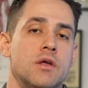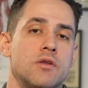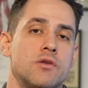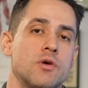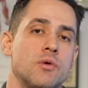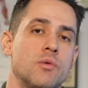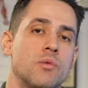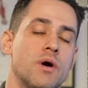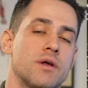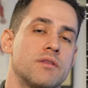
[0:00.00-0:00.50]

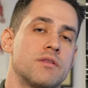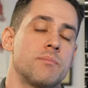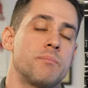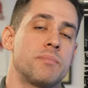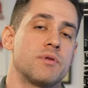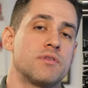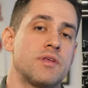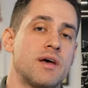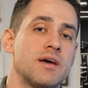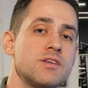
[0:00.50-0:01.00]
to what the
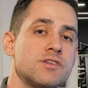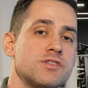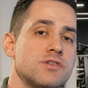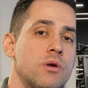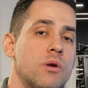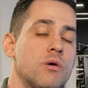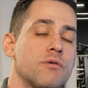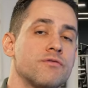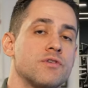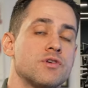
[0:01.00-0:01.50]

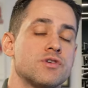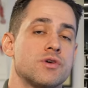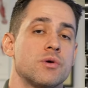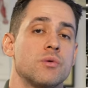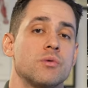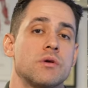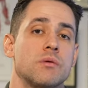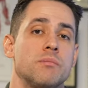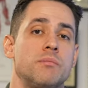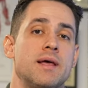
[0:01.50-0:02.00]
potential of the
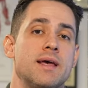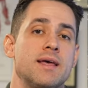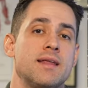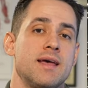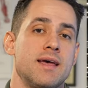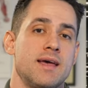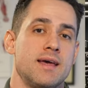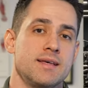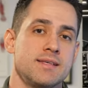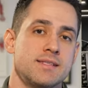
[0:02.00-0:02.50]
shoulder blade
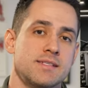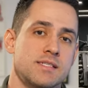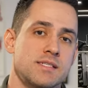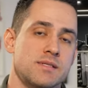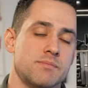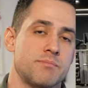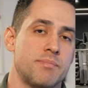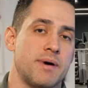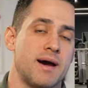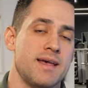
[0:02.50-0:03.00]
is
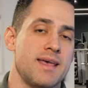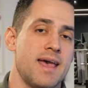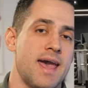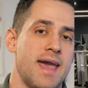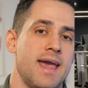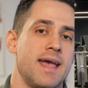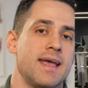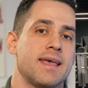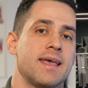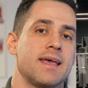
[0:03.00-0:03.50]
by
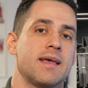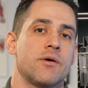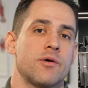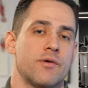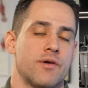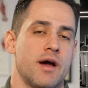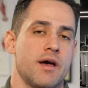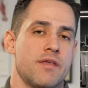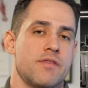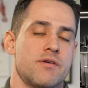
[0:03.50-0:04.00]
hanging
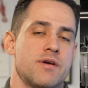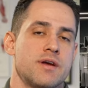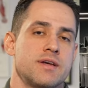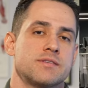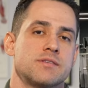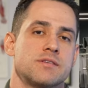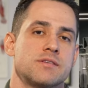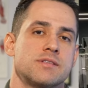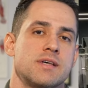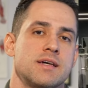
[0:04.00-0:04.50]
or other
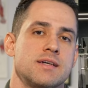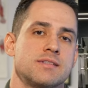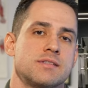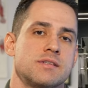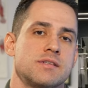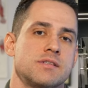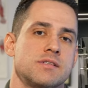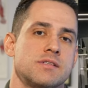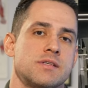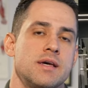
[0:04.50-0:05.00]

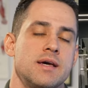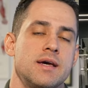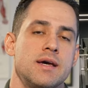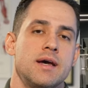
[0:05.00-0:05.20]
exercises,